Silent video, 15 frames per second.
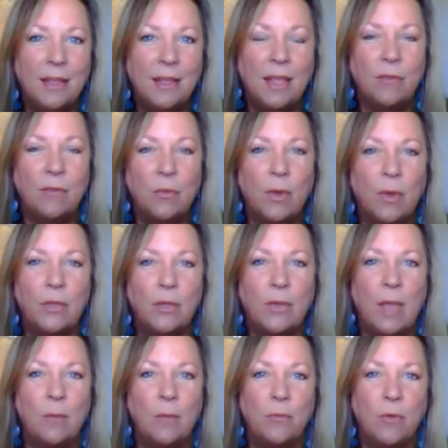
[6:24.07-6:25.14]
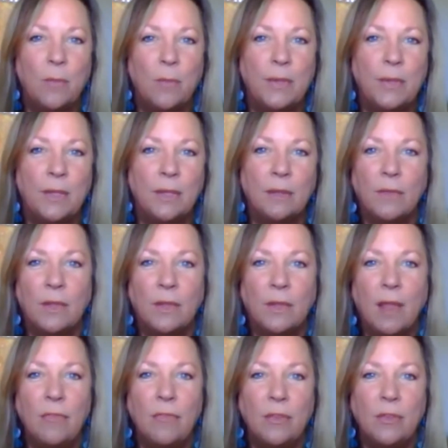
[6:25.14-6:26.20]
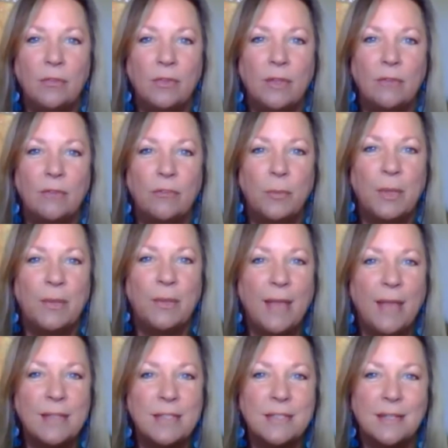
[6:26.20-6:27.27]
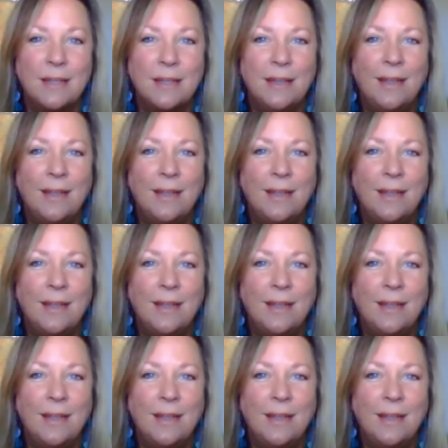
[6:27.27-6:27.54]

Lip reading: given where you came from and the life that you've lived. But that's